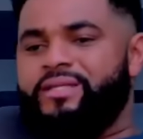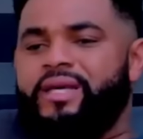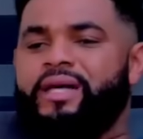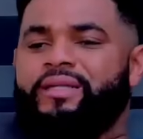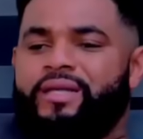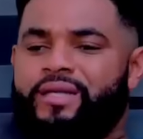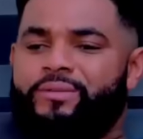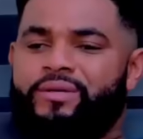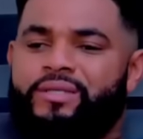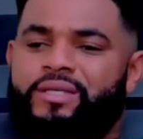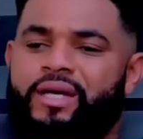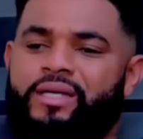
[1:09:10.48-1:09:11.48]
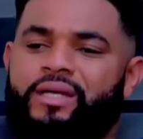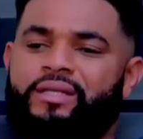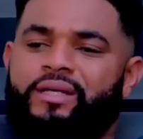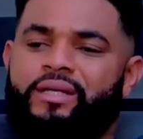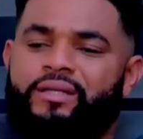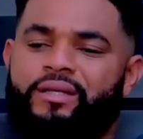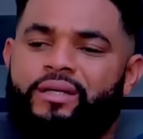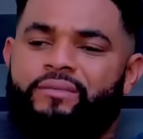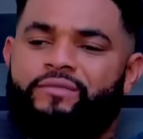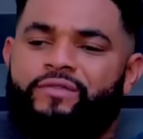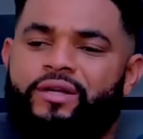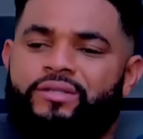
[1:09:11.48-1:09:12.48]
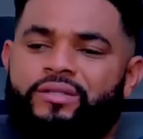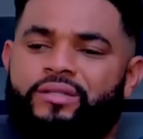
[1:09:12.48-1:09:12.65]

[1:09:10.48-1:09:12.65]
Right, take him inside. Take him inside and